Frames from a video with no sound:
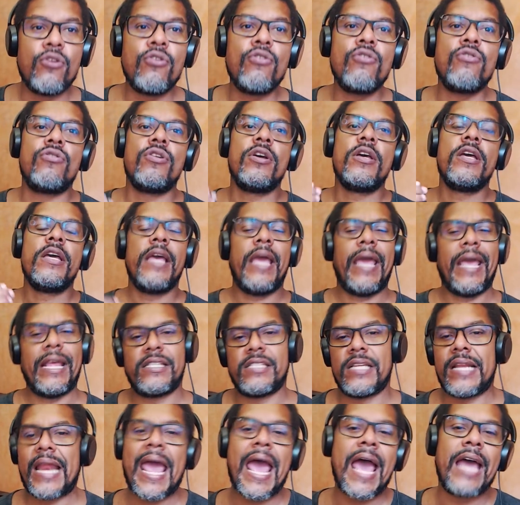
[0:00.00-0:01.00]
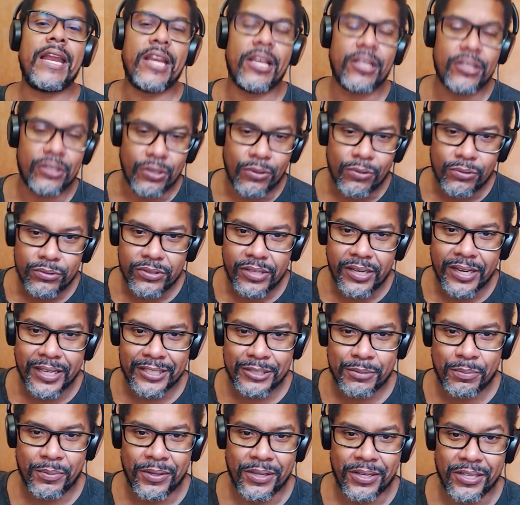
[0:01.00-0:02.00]
oh, it's an anecdotal
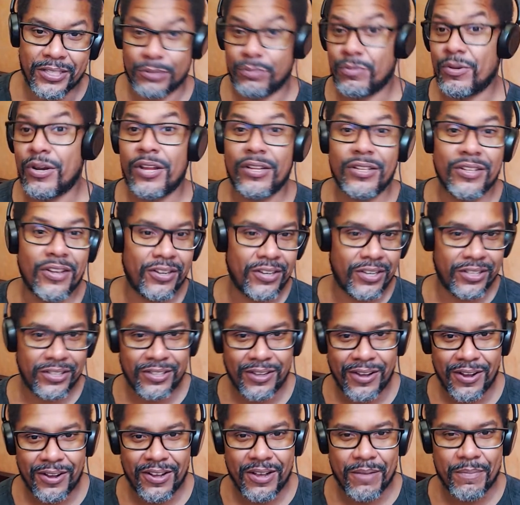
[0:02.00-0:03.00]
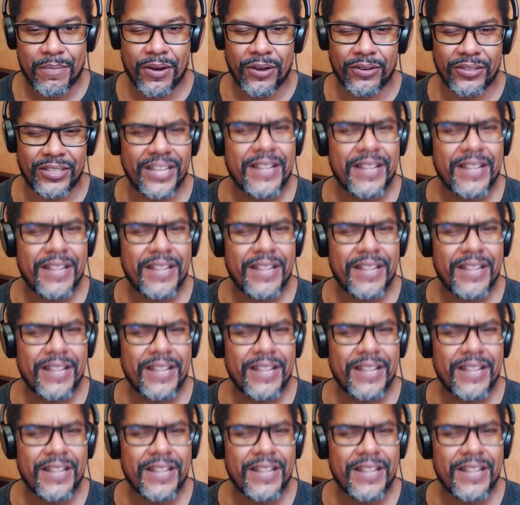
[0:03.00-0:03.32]
experience. We're not gonna talk about it.